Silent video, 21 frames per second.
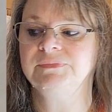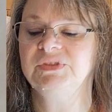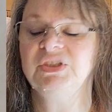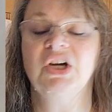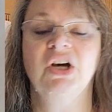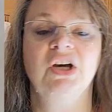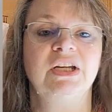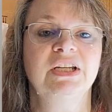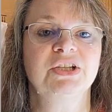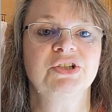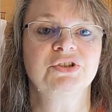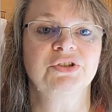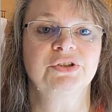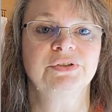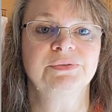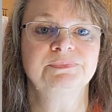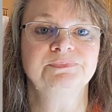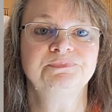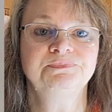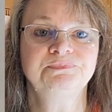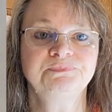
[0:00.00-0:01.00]
Donnie
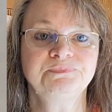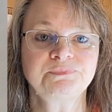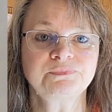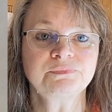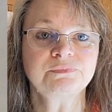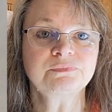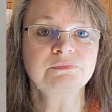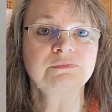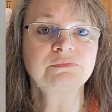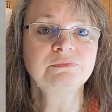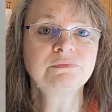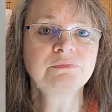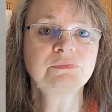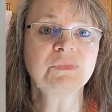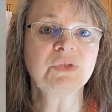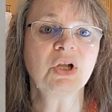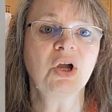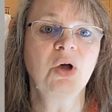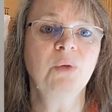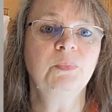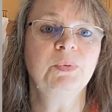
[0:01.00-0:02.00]
shirt.
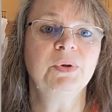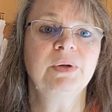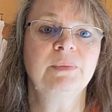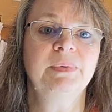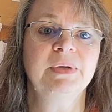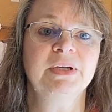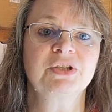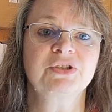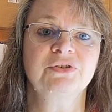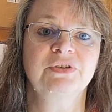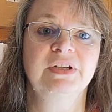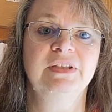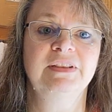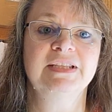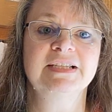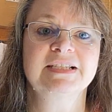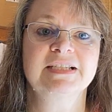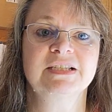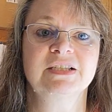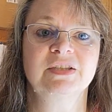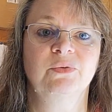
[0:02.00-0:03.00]
I'll put a picture in.
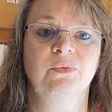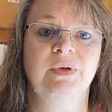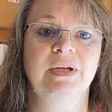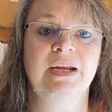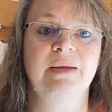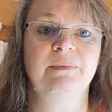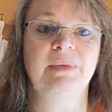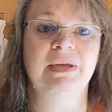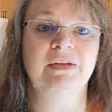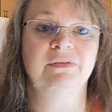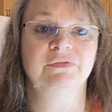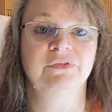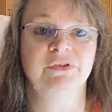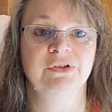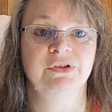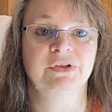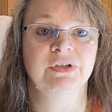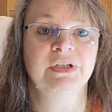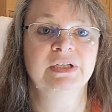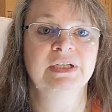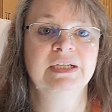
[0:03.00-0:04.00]
This is the one I made
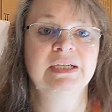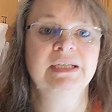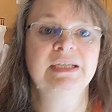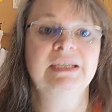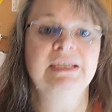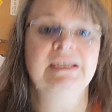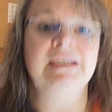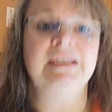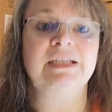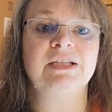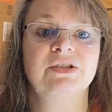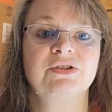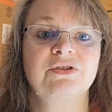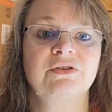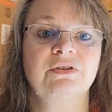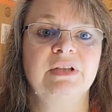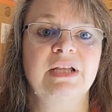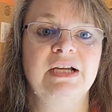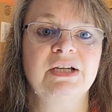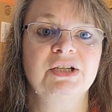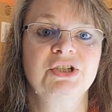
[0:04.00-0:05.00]
for
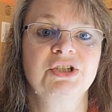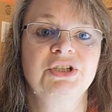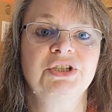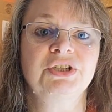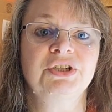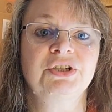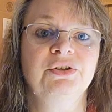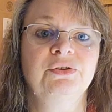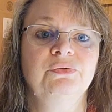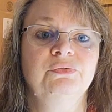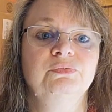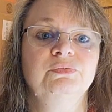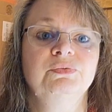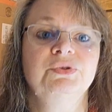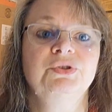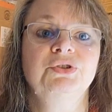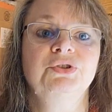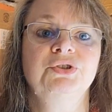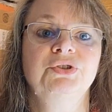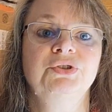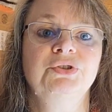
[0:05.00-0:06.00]
Easter last year,
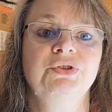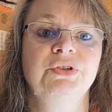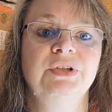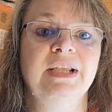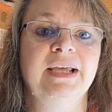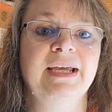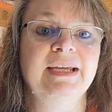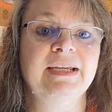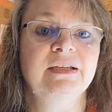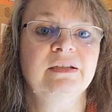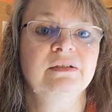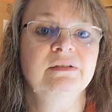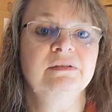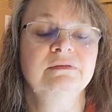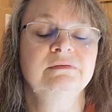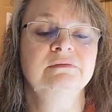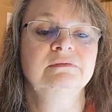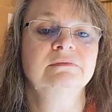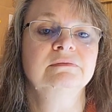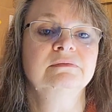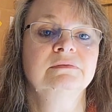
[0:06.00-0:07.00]
like
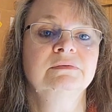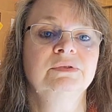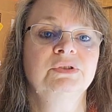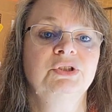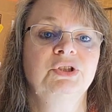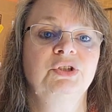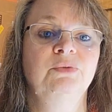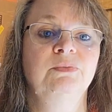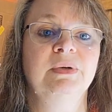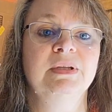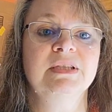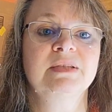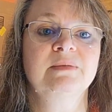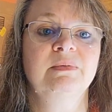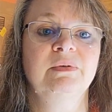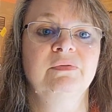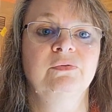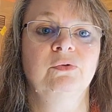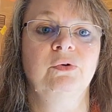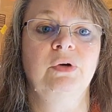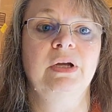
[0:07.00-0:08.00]
2 months
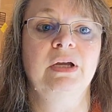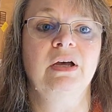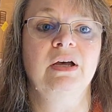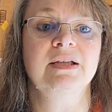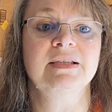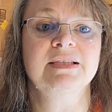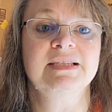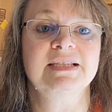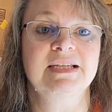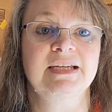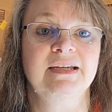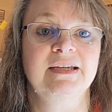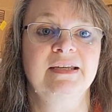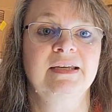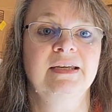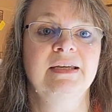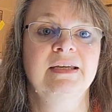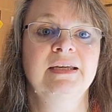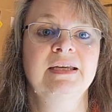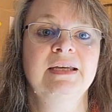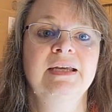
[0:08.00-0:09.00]
before I got sick.
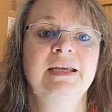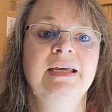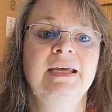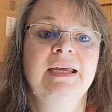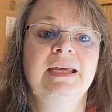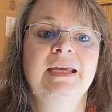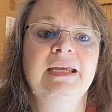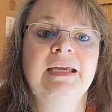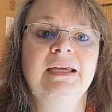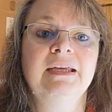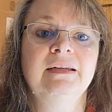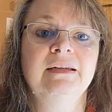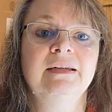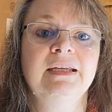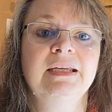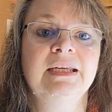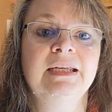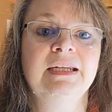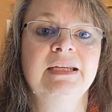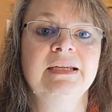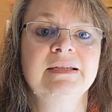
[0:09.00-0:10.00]
And
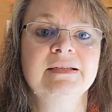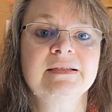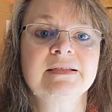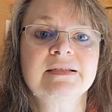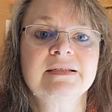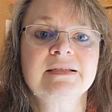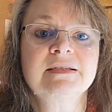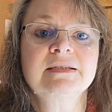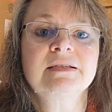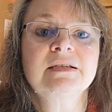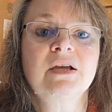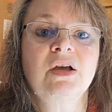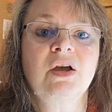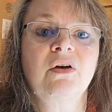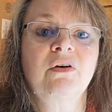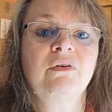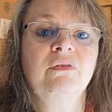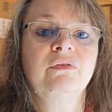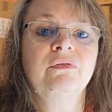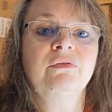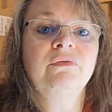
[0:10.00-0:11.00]
it is
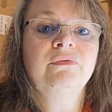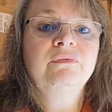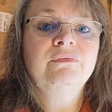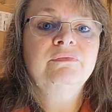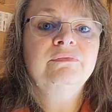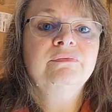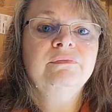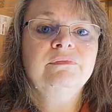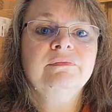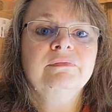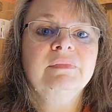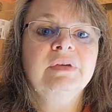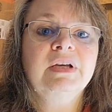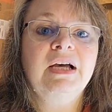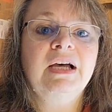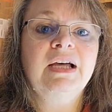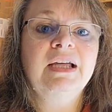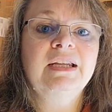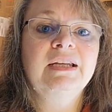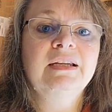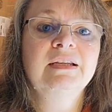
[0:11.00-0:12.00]

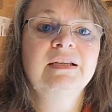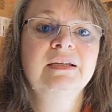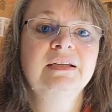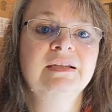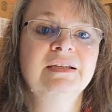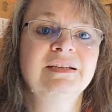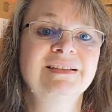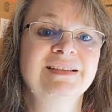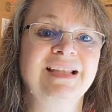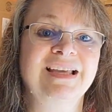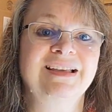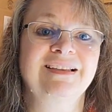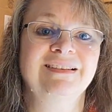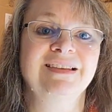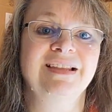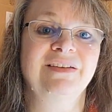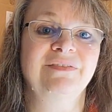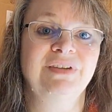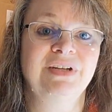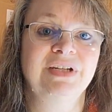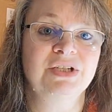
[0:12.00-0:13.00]
got like
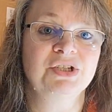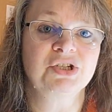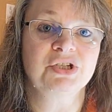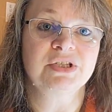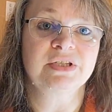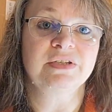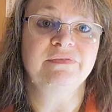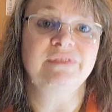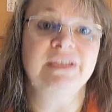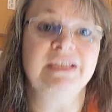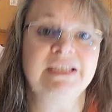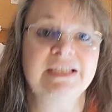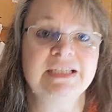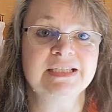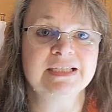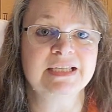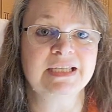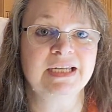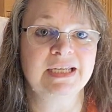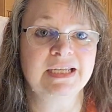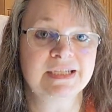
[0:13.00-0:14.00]
11 inches of
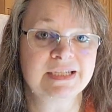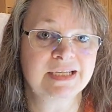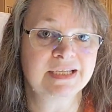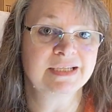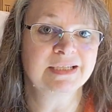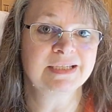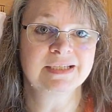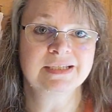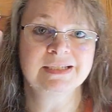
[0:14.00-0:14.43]
ease in it.